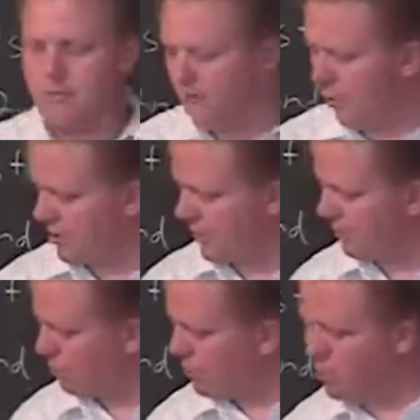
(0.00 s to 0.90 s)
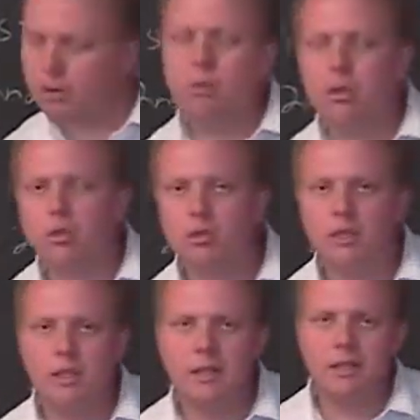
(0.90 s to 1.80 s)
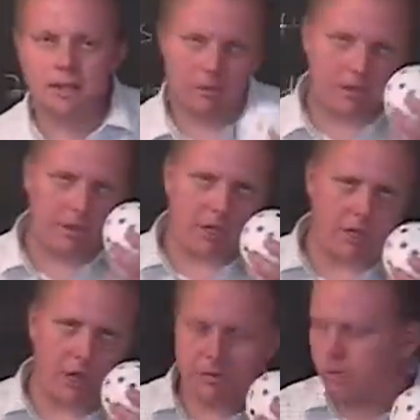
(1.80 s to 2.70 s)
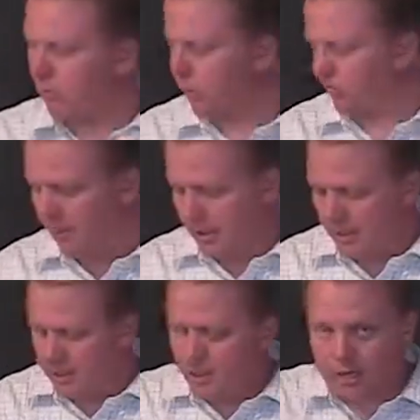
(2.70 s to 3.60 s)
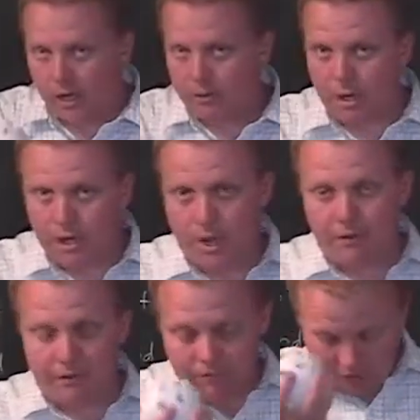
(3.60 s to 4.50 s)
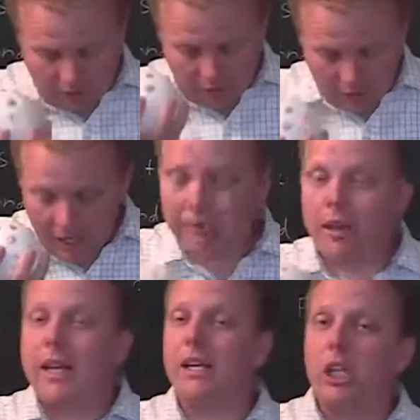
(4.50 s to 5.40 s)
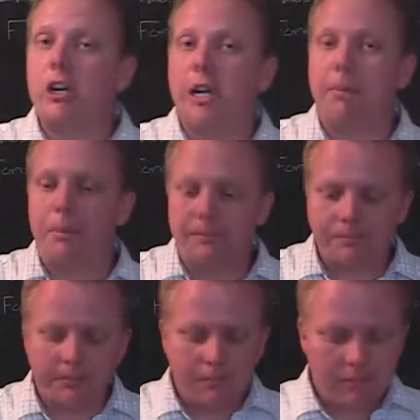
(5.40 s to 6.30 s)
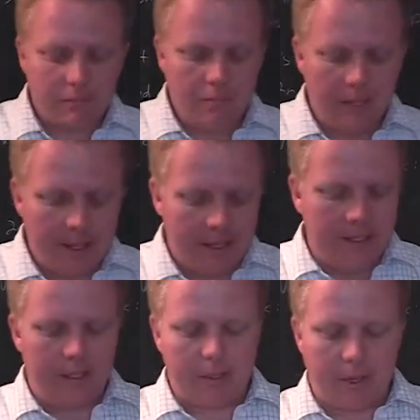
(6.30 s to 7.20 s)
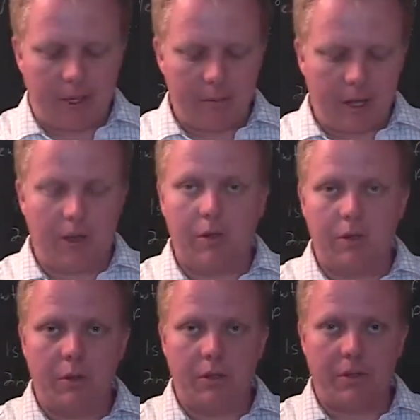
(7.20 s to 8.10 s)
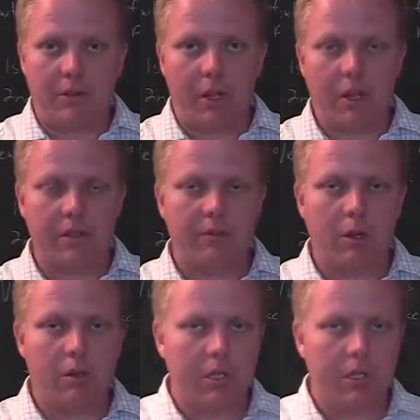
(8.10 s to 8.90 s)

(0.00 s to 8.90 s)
Force is a push or a pull, something that makes an object move. Now that we have that cleared up, let's talk about Newton's three laws of motion.